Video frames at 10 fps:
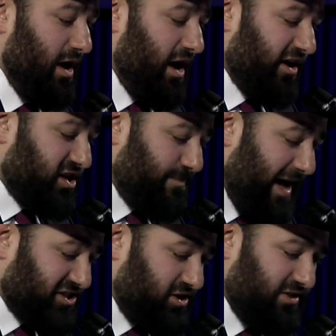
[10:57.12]
A
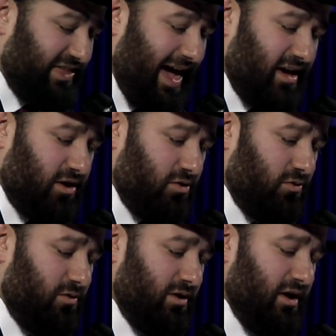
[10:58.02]
special thank
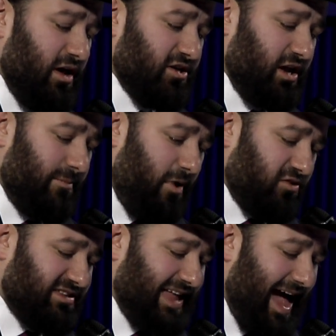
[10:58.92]
you to the
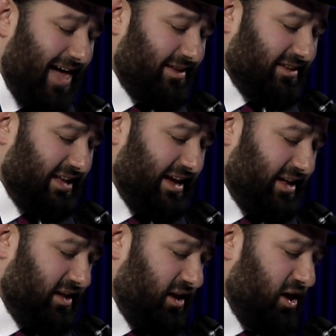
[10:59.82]
most
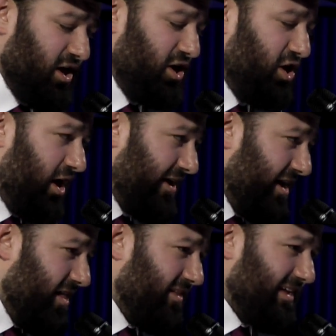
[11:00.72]
talented Yoel